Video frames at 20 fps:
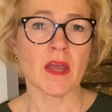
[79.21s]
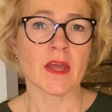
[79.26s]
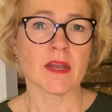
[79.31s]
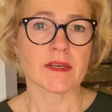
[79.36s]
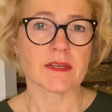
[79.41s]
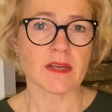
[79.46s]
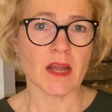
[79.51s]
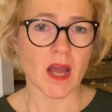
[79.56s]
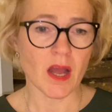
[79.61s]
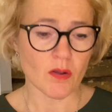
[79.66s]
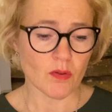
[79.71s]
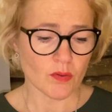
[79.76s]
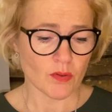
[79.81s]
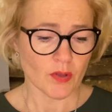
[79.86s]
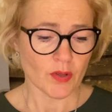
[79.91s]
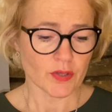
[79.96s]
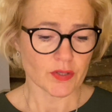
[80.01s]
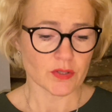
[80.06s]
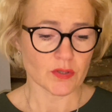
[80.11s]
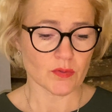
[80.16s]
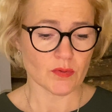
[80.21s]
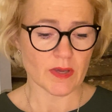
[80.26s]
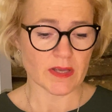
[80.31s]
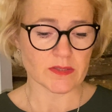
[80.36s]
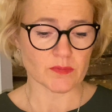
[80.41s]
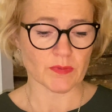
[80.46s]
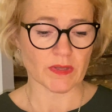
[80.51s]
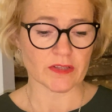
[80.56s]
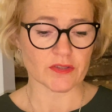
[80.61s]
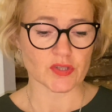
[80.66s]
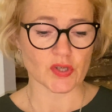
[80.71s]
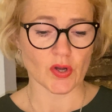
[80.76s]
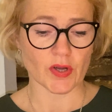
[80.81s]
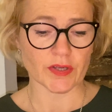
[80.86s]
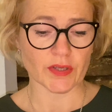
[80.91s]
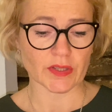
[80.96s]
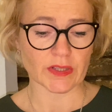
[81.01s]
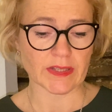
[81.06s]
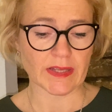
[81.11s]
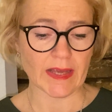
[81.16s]
Now US will join
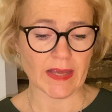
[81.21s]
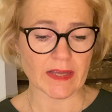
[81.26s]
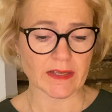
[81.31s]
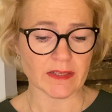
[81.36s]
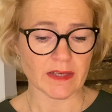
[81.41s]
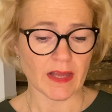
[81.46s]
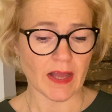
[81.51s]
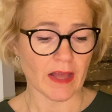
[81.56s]
again,